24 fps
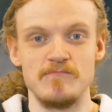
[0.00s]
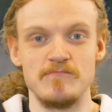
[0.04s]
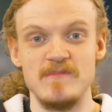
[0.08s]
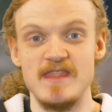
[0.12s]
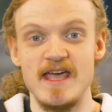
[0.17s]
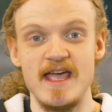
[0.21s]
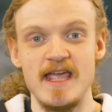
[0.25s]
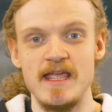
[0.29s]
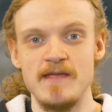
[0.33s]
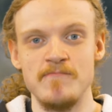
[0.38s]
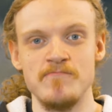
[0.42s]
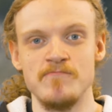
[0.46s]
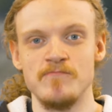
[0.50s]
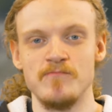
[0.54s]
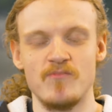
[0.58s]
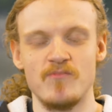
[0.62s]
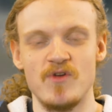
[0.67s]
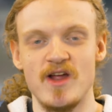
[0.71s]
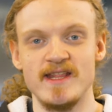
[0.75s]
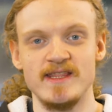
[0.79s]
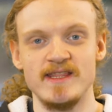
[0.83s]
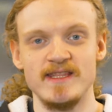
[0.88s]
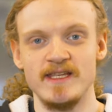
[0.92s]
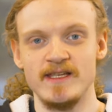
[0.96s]
name
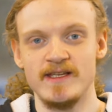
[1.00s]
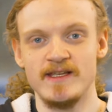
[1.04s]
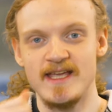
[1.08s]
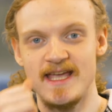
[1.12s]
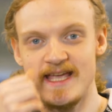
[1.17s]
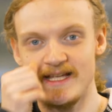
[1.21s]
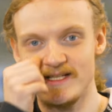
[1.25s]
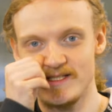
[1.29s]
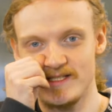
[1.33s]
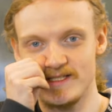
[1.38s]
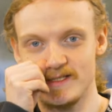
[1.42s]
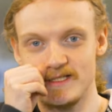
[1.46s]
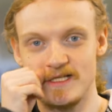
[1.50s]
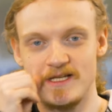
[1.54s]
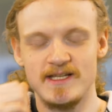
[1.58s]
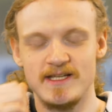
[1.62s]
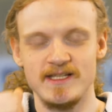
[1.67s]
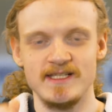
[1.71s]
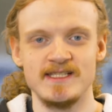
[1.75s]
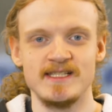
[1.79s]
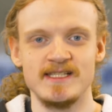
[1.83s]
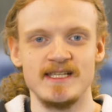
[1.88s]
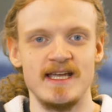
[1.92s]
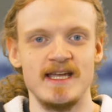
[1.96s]
branding
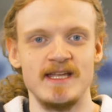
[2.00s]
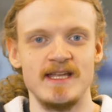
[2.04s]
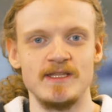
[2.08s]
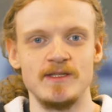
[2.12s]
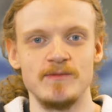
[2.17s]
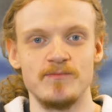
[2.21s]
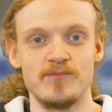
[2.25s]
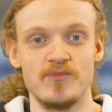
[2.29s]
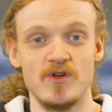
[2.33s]
exercise and